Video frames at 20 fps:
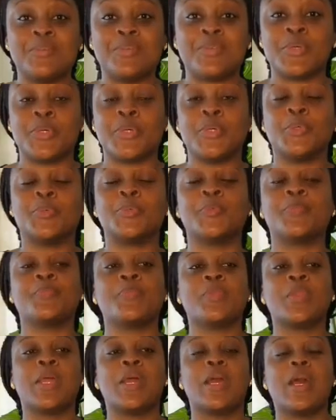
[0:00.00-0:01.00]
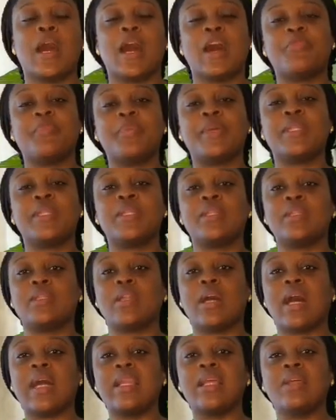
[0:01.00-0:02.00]
So, I've been
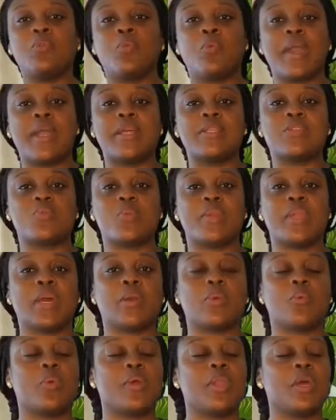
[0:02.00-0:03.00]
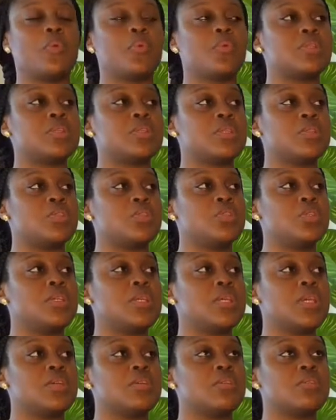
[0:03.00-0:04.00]
adding weight when I was in
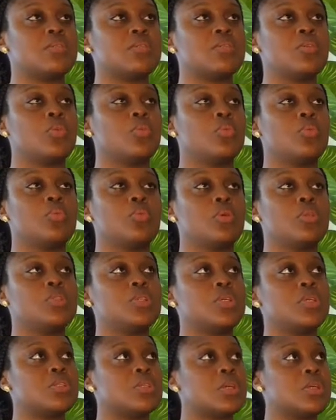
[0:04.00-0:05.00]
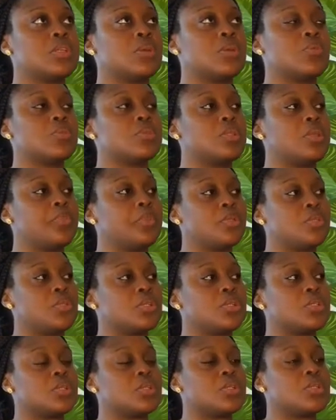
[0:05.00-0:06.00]
GS, no, not GSS, I was still in
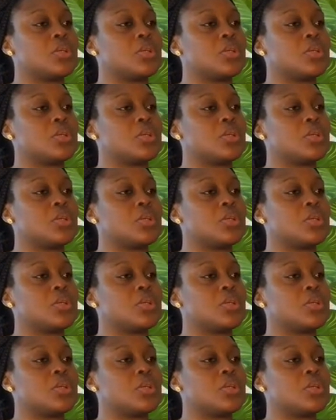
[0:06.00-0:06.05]
GSS.